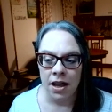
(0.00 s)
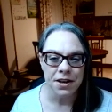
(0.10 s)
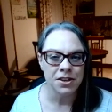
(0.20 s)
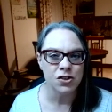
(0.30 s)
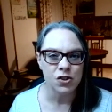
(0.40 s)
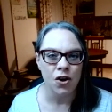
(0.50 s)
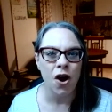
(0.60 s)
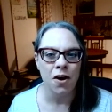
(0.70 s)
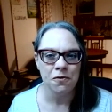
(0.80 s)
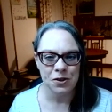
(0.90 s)
I'm going to start
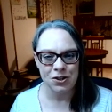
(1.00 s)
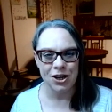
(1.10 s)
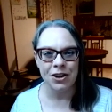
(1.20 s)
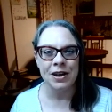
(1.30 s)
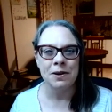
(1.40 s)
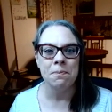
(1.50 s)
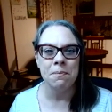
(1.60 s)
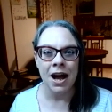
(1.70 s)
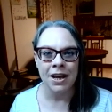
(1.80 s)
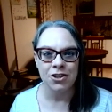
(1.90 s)
off with sharing
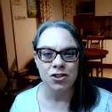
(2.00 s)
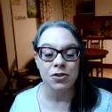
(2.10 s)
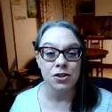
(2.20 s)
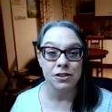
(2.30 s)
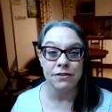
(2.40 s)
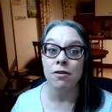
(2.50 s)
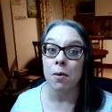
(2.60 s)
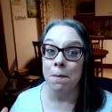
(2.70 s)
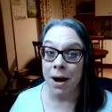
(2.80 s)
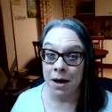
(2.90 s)
my children's
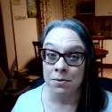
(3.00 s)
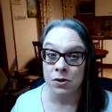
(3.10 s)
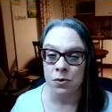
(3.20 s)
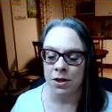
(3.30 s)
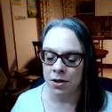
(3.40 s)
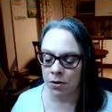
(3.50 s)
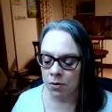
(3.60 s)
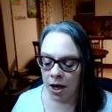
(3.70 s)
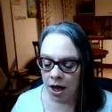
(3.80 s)
favorite Bibles with you